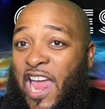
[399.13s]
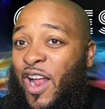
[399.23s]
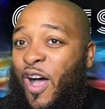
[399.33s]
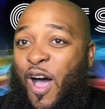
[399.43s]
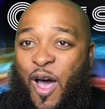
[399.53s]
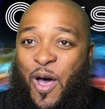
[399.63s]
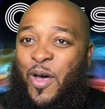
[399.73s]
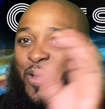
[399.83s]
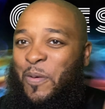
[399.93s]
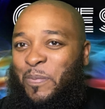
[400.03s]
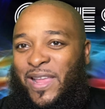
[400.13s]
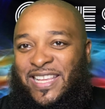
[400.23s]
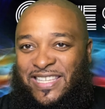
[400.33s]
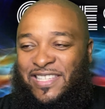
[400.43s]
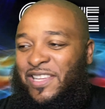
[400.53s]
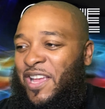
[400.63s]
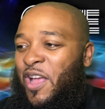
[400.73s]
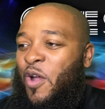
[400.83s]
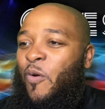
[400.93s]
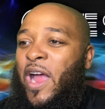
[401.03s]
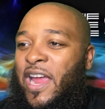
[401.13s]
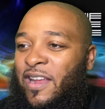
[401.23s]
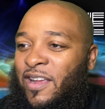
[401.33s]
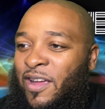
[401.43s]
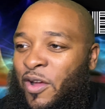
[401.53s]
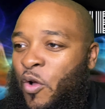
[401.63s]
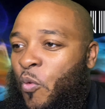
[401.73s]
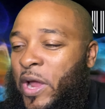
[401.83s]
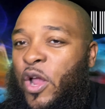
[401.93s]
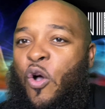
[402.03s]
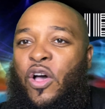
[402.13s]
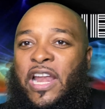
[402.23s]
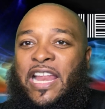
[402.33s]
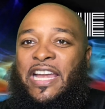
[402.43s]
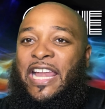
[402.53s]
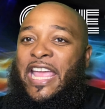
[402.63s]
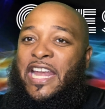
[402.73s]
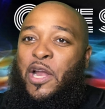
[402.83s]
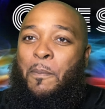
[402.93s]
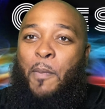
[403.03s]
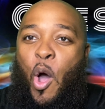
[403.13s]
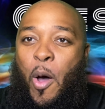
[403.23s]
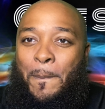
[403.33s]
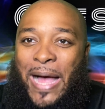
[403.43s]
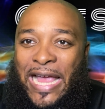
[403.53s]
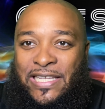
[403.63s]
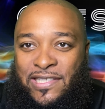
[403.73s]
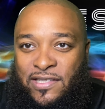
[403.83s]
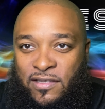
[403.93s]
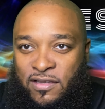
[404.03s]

oh, places, right? We going in the land of the Moabites.